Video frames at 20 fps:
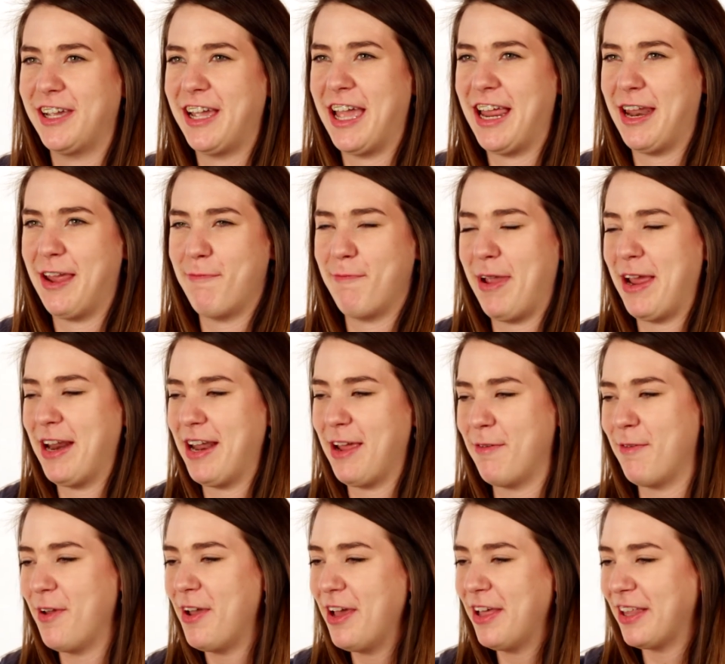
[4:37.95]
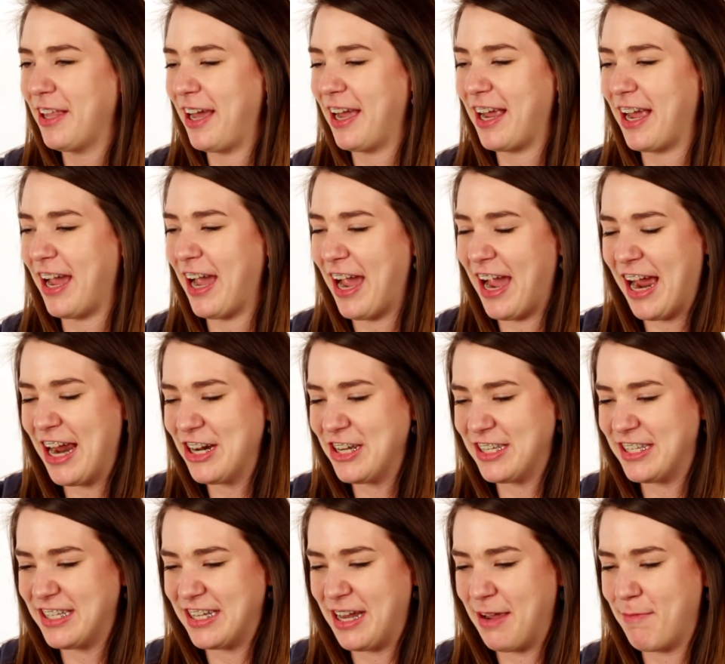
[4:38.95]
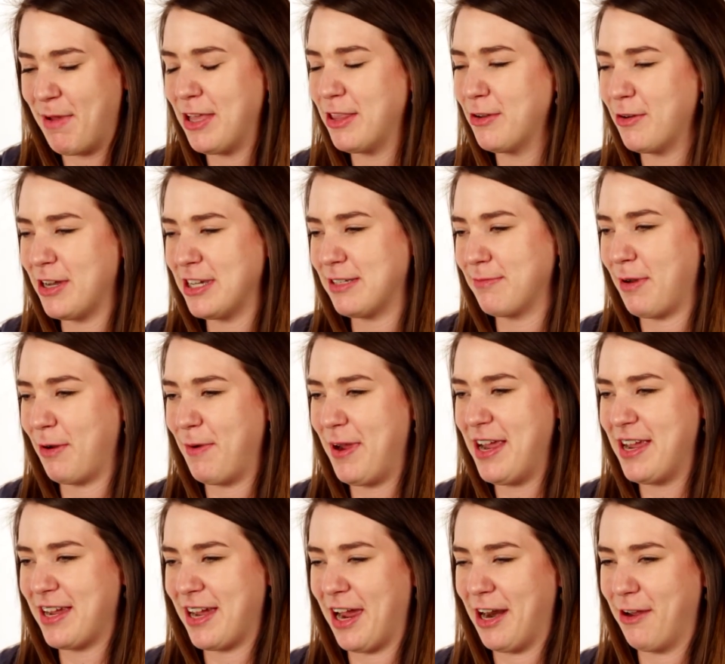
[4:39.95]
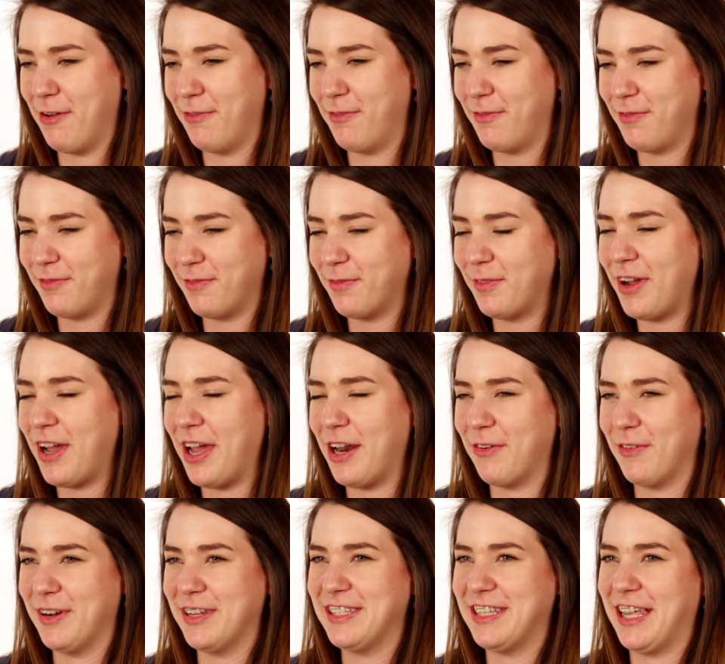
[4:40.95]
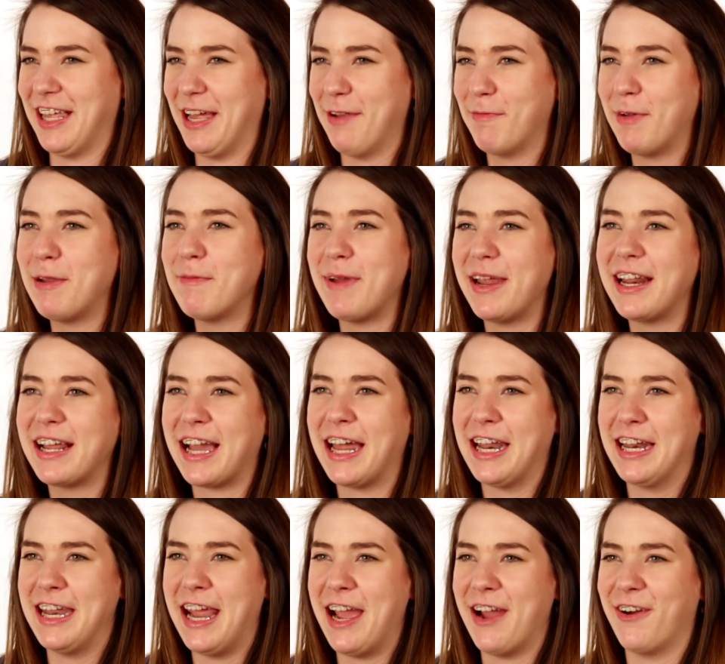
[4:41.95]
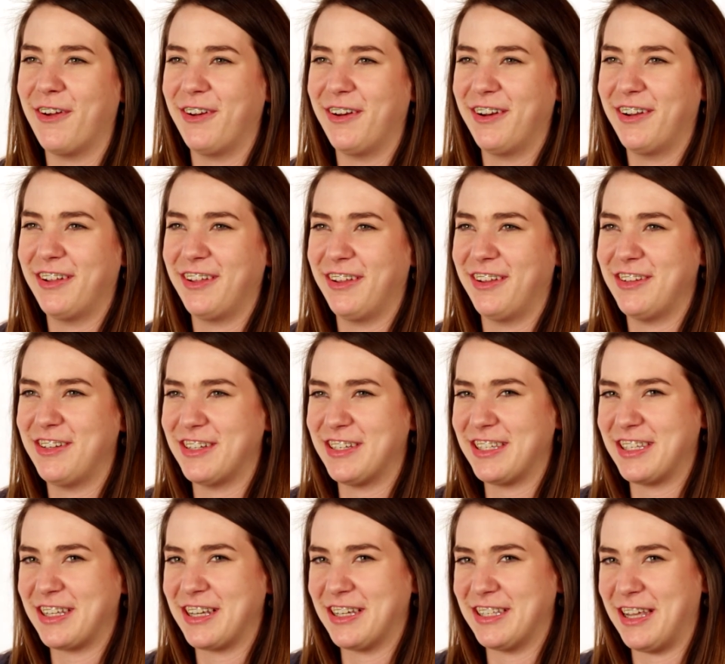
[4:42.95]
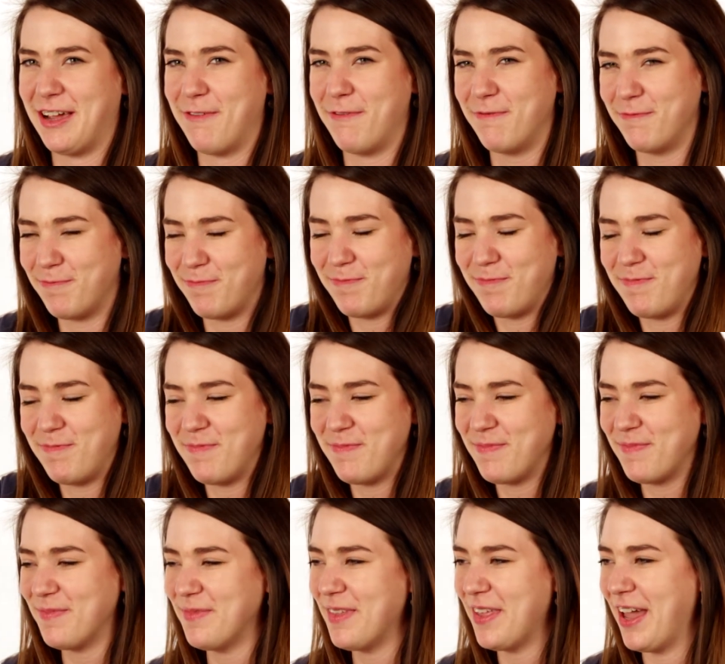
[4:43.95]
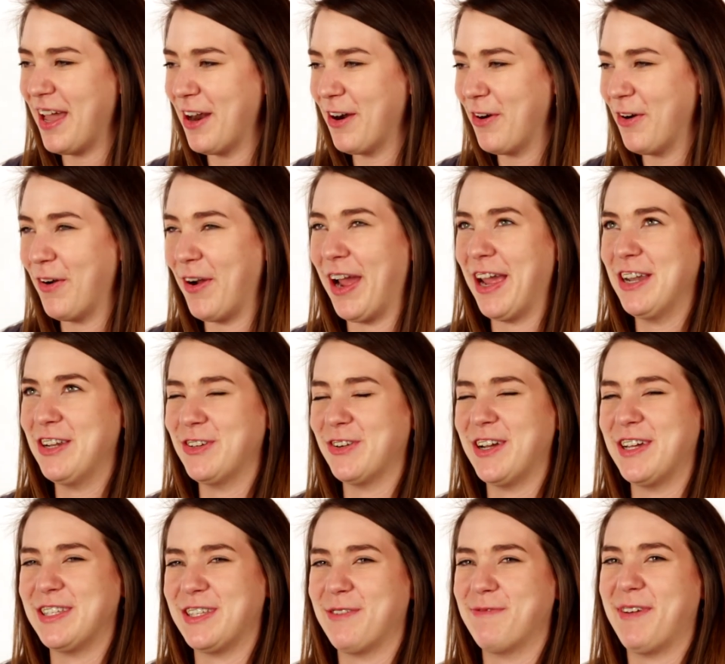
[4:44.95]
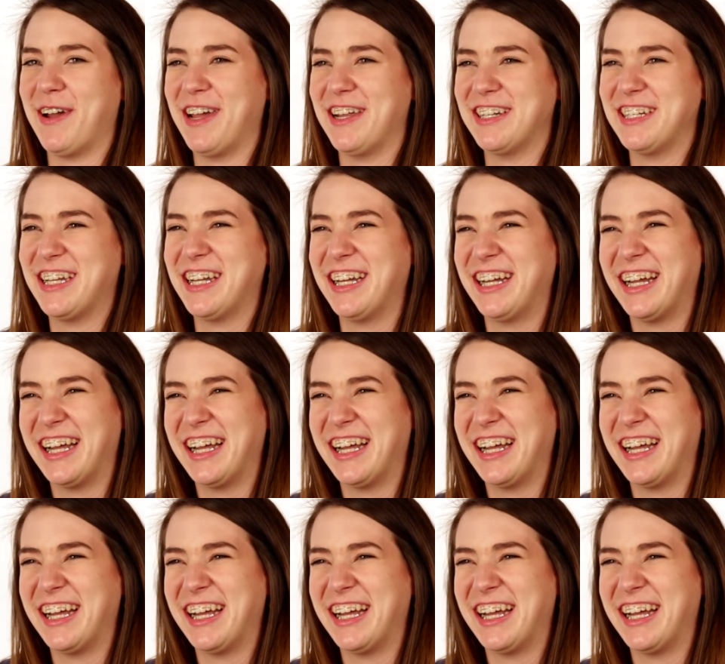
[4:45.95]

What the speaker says: And it made the rest of my week kind of, well, I don't want to say that, but it made it kind of down, just because I don't know, I enjoy it so much.